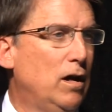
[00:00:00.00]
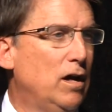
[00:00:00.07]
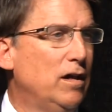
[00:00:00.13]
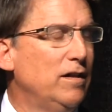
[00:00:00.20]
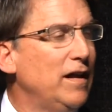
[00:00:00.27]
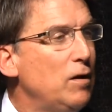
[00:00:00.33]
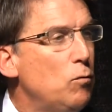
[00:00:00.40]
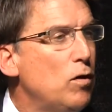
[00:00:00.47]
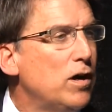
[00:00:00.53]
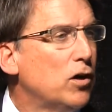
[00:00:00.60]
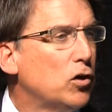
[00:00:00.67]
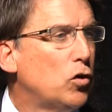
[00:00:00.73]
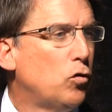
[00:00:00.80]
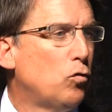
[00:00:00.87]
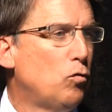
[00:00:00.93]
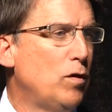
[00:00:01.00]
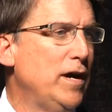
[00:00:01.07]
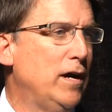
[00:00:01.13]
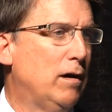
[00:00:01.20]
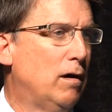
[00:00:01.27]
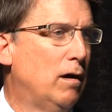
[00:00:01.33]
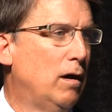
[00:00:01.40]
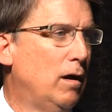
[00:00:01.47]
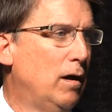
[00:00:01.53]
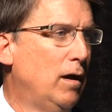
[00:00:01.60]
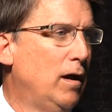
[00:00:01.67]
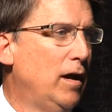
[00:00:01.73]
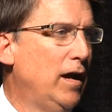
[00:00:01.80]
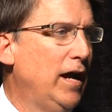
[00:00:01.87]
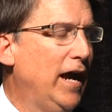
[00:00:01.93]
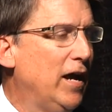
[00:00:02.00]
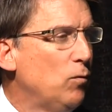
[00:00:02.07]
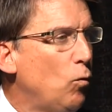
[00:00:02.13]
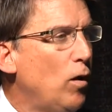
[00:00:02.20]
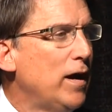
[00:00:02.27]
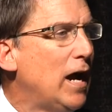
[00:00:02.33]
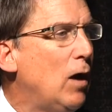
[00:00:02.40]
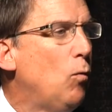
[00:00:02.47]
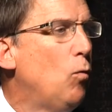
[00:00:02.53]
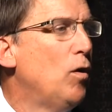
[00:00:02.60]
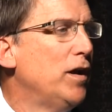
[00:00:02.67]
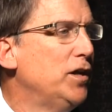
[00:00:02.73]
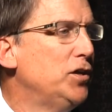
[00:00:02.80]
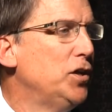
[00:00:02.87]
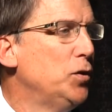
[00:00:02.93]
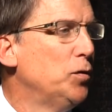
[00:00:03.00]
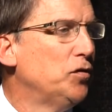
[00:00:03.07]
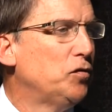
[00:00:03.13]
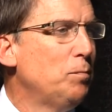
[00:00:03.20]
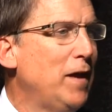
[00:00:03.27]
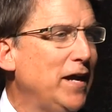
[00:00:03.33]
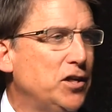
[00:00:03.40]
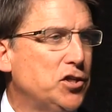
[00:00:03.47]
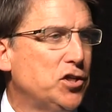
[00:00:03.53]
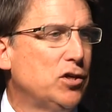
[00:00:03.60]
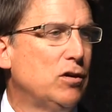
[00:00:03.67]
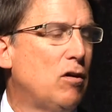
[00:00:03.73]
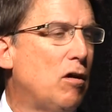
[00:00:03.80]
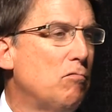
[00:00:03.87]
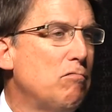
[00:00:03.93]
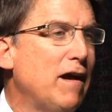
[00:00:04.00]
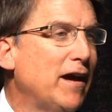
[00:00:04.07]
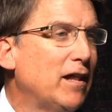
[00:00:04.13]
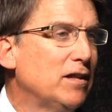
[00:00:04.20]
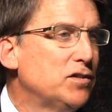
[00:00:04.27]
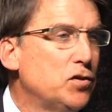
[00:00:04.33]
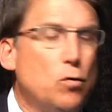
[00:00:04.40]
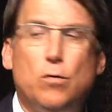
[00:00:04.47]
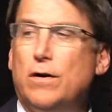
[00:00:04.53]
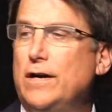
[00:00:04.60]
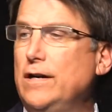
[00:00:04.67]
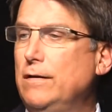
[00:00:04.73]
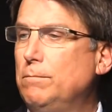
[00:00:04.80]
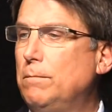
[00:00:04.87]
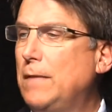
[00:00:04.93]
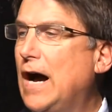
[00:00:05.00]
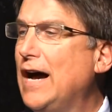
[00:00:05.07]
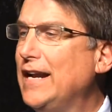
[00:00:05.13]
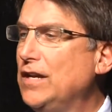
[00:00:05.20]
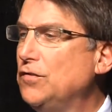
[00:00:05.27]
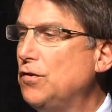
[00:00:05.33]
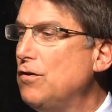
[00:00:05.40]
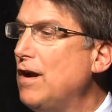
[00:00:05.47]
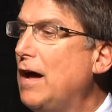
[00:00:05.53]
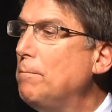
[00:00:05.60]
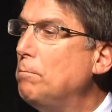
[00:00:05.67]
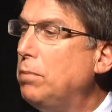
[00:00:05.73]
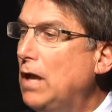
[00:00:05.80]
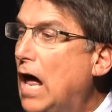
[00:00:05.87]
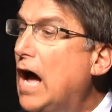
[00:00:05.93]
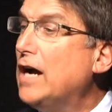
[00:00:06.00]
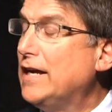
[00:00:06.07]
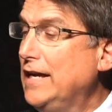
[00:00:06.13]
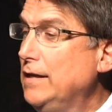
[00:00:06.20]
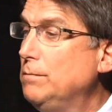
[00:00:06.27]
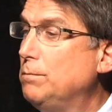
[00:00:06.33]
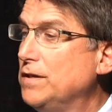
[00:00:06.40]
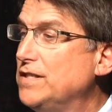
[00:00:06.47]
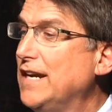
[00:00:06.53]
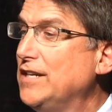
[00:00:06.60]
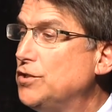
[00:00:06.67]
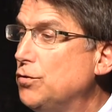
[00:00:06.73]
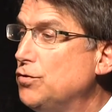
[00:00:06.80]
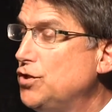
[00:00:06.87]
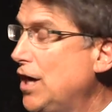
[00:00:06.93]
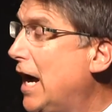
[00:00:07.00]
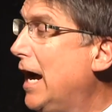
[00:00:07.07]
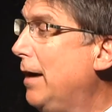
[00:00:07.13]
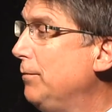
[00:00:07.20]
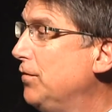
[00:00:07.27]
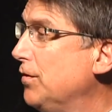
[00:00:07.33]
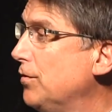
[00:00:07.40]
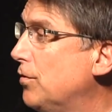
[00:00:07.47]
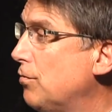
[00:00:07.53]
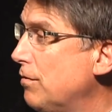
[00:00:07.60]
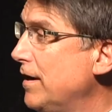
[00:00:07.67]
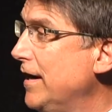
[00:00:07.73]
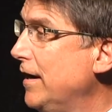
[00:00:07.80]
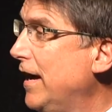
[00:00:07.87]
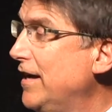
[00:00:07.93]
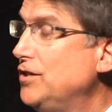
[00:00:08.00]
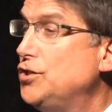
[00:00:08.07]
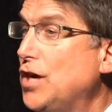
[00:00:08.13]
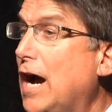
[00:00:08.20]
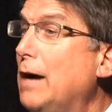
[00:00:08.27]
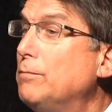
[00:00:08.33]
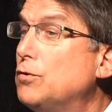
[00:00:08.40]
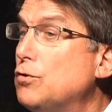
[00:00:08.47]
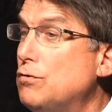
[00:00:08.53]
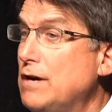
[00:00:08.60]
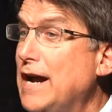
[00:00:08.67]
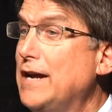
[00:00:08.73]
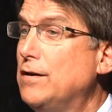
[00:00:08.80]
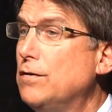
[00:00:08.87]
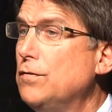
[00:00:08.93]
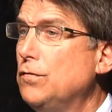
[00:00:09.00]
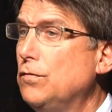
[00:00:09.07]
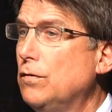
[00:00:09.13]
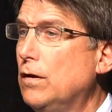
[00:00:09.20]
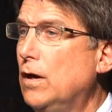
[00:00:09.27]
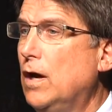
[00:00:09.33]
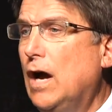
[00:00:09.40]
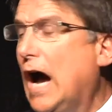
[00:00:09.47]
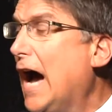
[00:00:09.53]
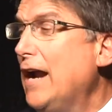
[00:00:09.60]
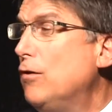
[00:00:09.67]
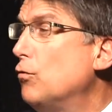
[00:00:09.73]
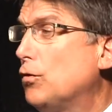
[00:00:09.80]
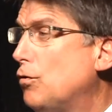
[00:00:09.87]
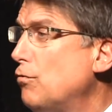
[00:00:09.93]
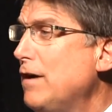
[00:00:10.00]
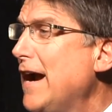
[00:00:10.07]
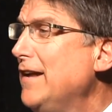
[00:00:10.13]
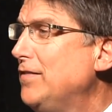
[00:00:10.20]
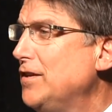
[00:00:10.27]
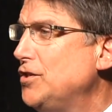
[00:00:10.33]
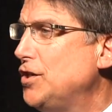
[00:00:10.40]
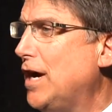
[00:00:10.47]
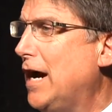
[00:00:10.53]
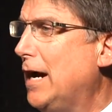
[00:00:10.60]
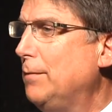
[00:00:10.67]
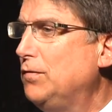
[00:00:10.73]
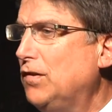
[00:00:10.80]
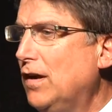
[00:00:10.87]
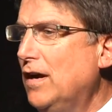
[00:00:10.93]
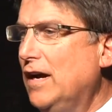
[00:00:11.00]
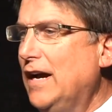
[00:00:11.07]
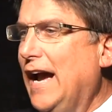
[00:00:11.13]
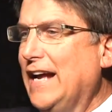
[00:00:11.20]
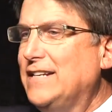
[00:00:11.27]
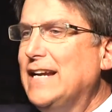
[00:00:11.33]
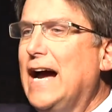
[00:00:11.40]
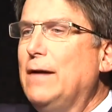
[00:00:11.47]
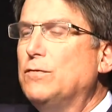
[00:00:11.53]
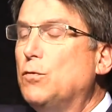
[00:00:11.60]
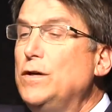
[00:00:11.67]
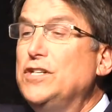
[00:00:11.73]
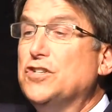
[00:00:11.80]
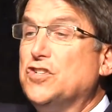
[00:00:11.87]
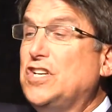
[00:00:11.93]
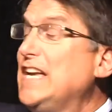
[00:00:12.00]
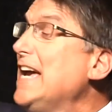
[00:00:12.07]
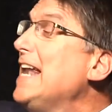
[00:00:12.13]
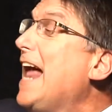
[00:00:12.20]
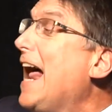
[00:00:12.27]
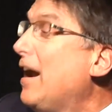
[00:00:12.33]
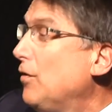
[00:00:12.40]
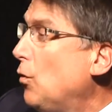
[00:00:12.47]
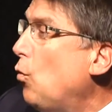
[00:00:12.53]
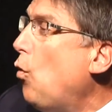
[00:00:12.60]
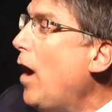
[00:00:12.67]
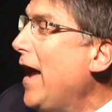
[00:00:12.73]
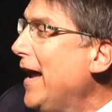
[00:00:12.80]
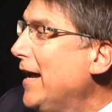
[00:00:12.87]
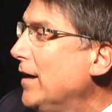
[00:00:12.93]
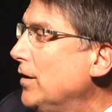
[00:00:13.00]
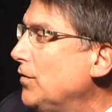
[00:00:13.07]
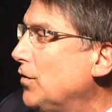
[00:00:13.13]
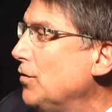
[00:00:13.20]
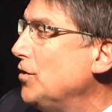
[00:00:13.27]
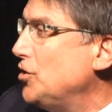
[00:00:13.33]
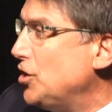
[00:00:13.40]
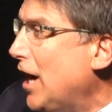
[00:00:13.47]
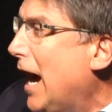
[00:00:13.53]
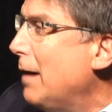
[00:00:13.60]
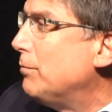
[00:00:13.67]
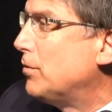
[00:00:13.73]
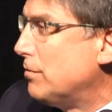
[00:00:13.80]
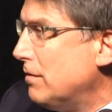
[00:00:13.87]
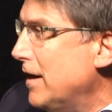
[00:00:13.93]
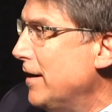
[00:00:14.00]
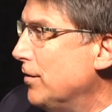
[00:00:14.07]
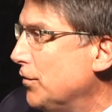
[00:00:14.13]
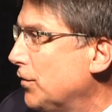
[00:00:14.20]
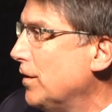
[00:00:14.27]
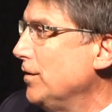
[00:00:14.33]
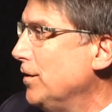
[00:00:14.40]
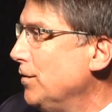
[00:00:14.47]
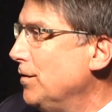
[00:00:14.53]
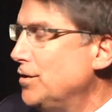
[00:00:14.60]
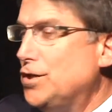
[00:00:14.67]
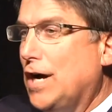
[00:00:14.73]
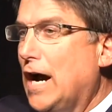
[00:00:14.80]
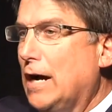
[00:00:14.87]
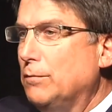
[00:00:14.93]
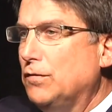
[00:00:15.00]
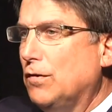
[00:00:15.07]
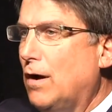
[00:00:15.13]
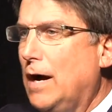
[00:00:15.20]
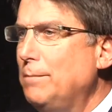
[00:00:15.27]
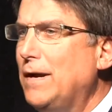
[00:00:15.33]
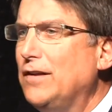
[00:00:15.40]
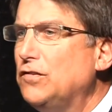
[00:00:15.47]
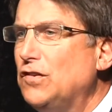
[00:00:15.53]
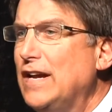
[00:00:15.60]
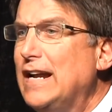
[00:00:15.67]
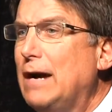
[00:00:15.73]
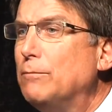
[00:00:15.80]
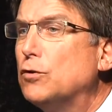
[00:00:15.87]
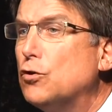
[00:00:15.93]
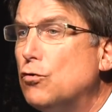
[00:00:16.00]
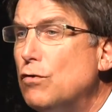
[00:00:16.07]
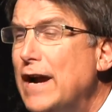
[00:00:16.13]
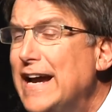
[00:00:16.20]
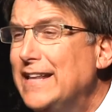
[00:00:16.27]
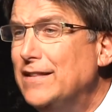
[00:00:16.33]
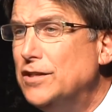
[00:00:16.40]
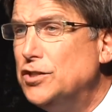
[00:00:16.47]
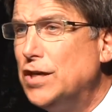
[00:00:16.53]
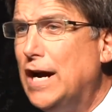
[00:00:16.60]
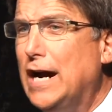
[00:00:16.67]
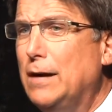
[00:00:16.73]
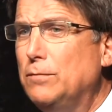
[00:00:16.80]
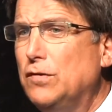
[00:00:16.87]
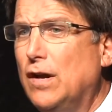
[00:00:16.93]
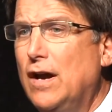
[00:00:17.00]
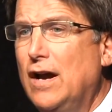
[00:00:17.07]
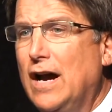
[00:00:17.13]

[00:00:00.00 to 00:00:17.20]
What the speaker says: They want a career. And what I want to do is make sure our regulatory bodies are not blocking potential jobs and job creators. I don't create the jobs. At times, we just get out of the way so the job creators can do the job. So I'm not saying I'm creating the jobs.